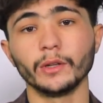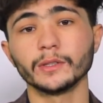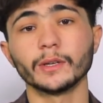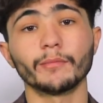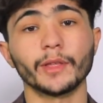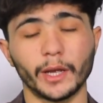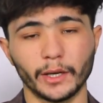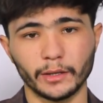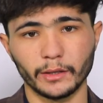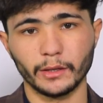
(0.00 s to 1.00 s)

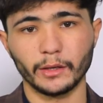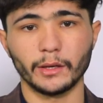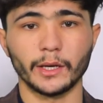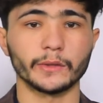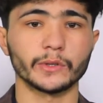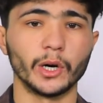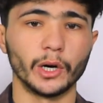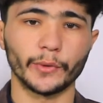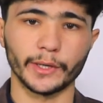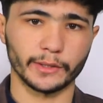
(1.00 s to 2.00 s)
something.
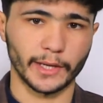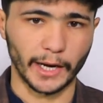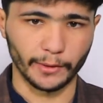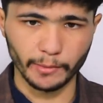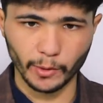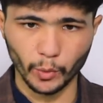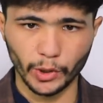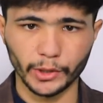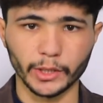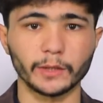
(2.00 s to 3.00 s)
Izhar is an Arabic
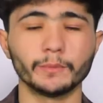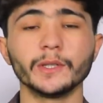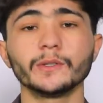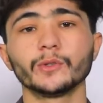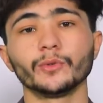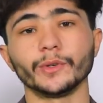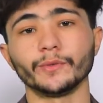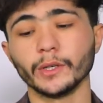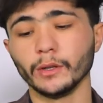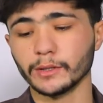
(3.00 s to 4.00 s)
word, it means to
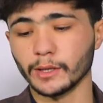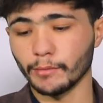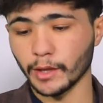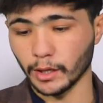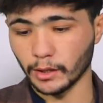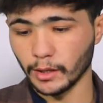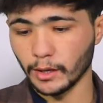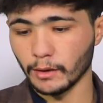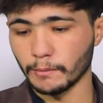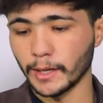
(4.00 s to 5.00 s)
reveal something.
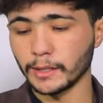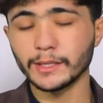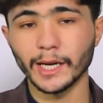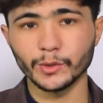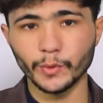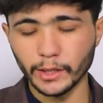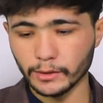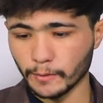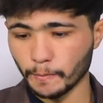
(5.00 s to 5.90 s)
But in Tajweed,